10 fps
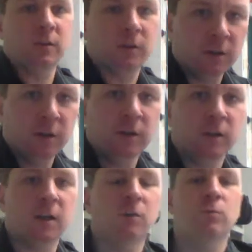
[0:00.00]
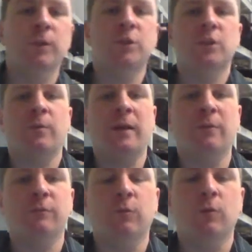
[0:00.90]
you're kind of reaching
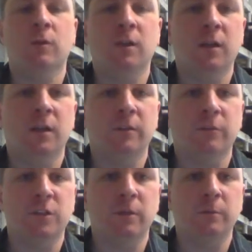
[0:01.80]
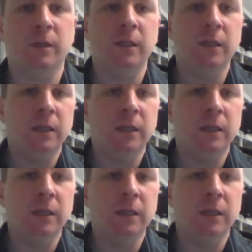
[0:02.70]
around for somebody.